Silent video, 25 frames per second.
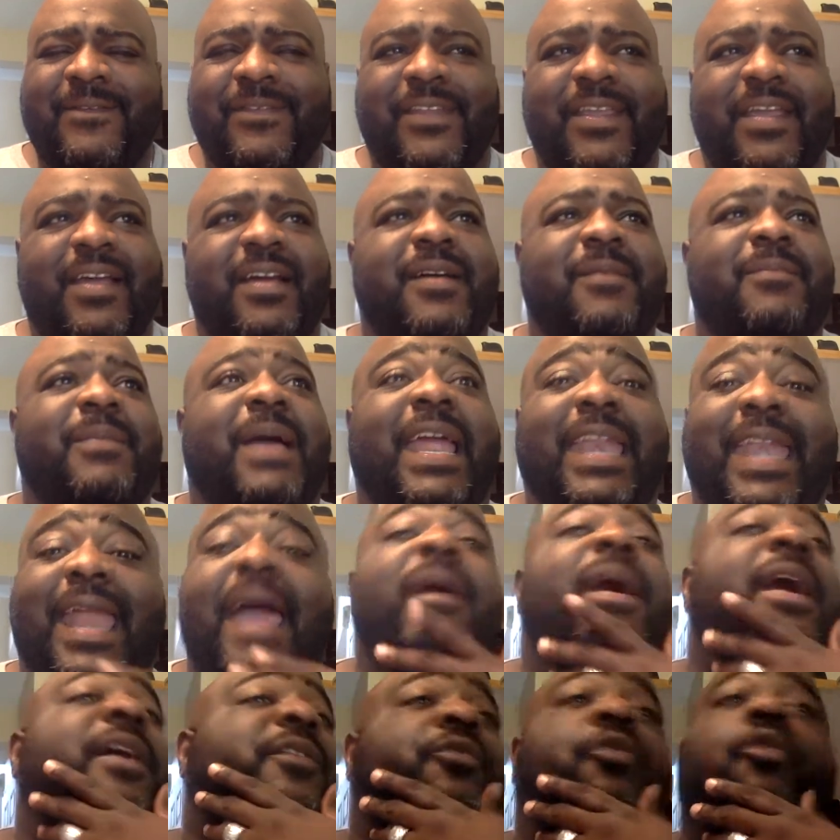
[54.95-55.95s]
I
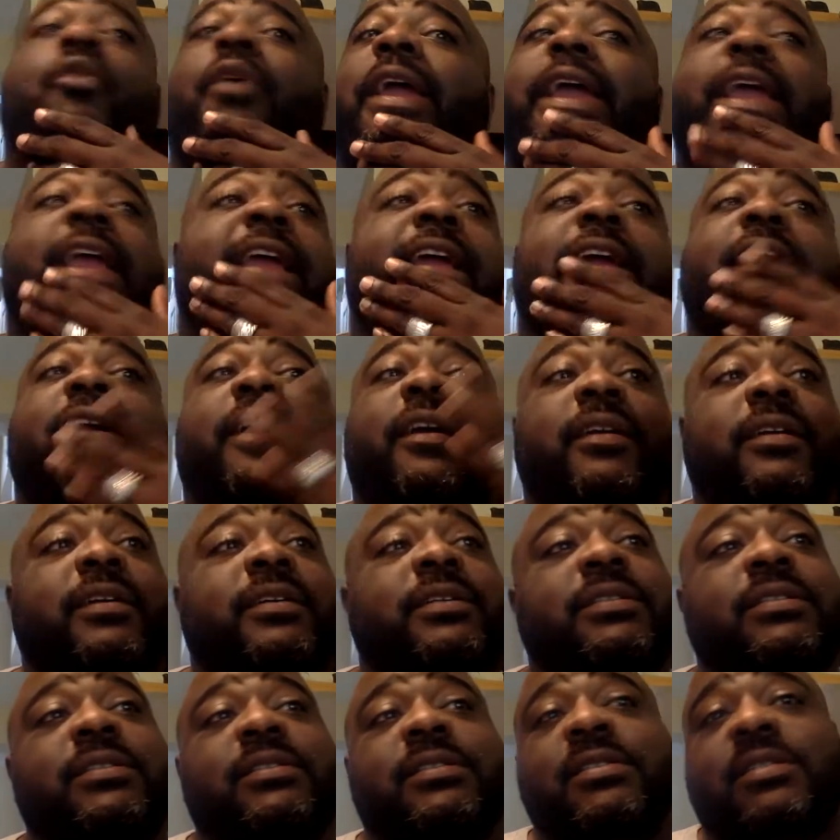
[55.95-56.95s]
now have gray hair.
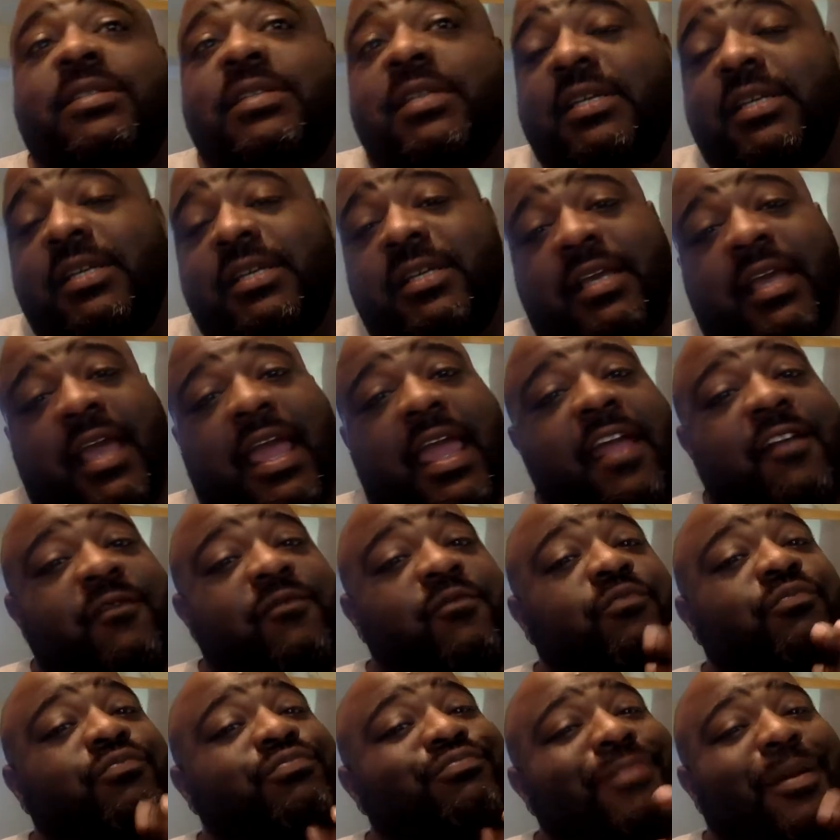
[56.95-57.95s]
I
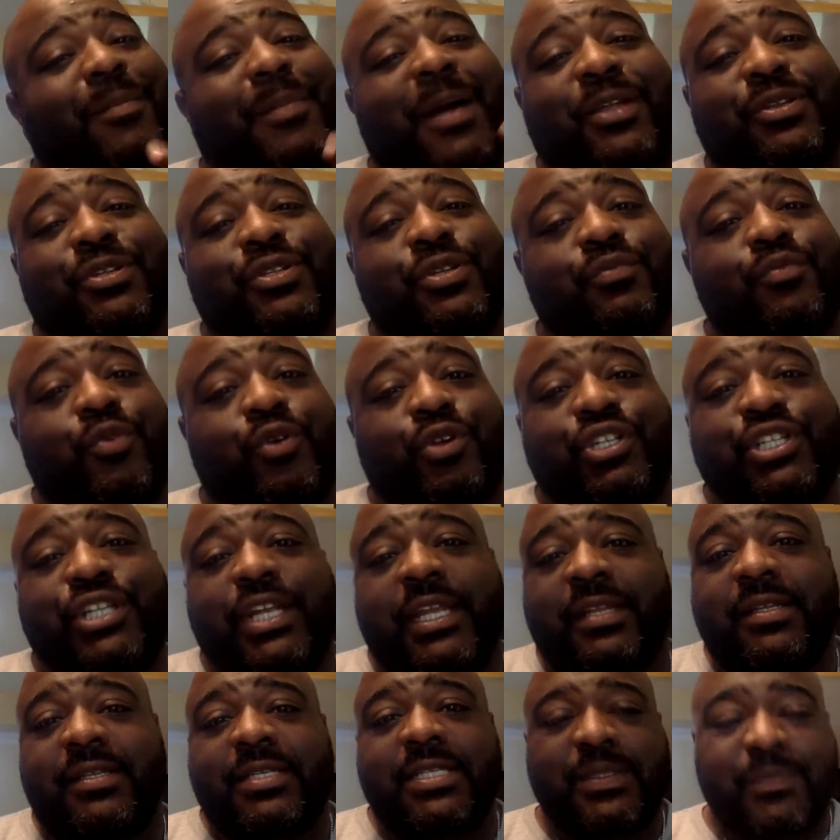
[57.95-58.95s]
have about two more
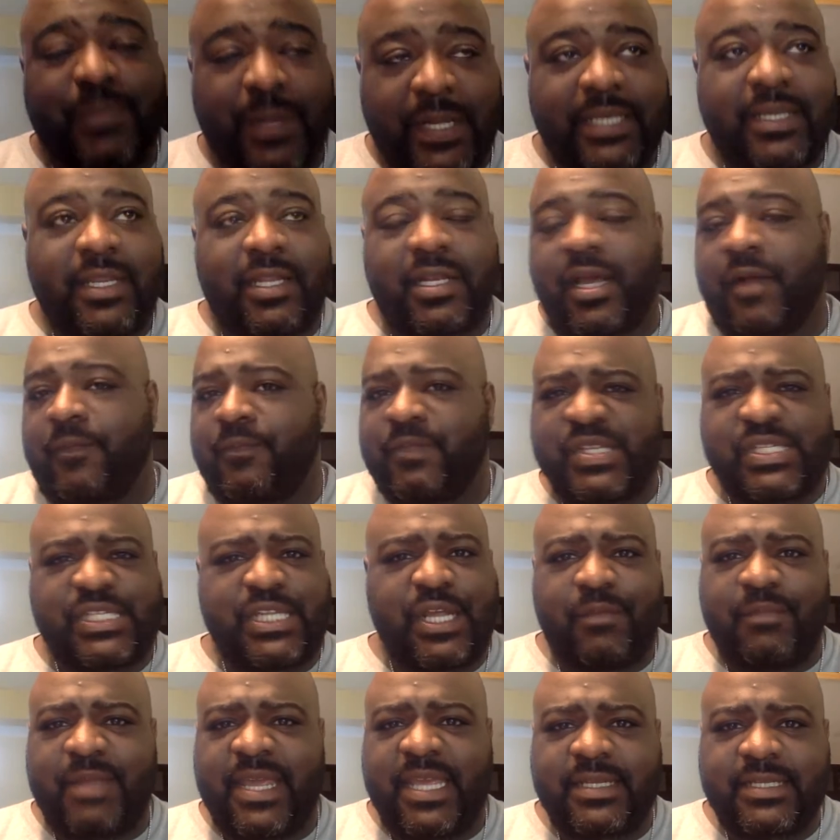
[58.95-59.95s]
chins, but
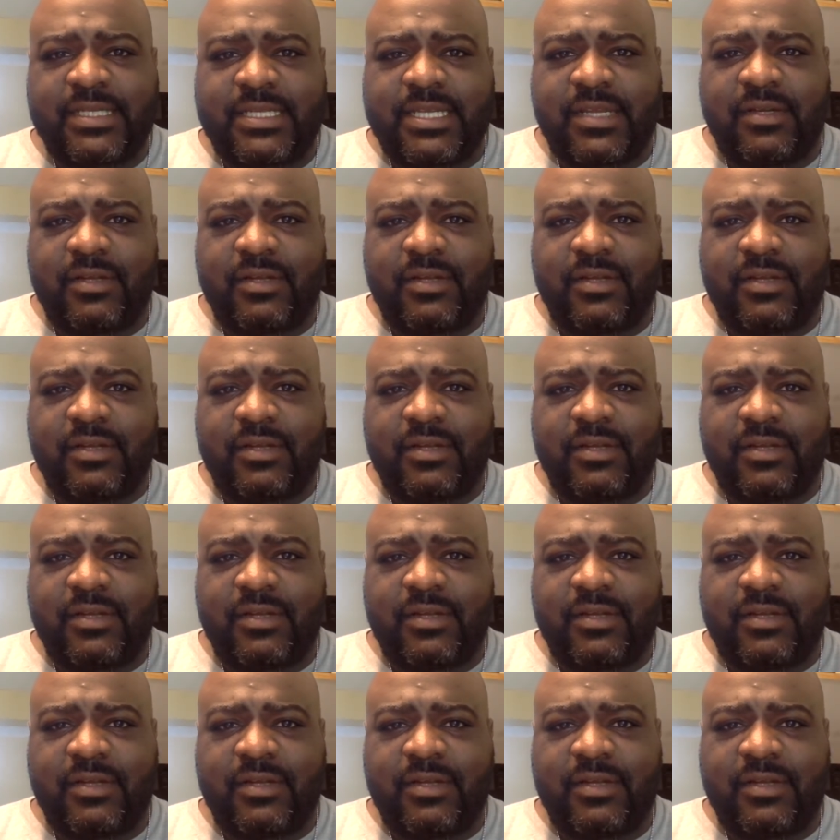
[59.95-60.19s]
still me.